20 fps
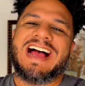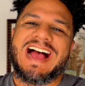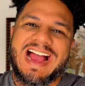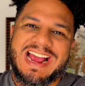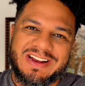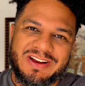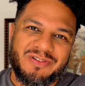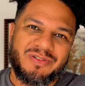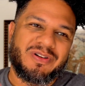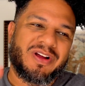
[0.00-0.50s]

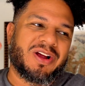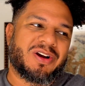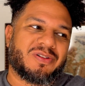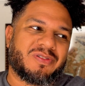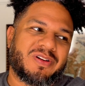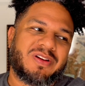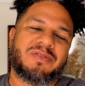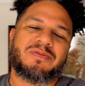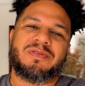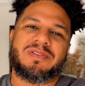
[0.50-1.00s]
I don't
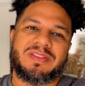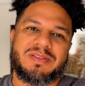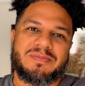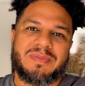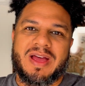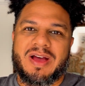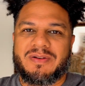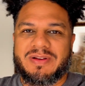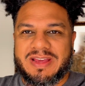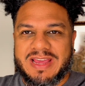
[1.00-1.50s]
agree with the
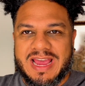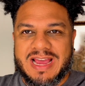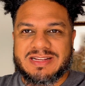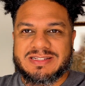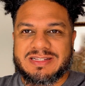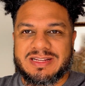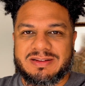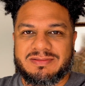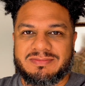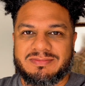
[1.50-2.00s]
Maui
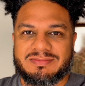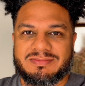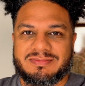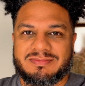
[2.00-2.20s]
casting.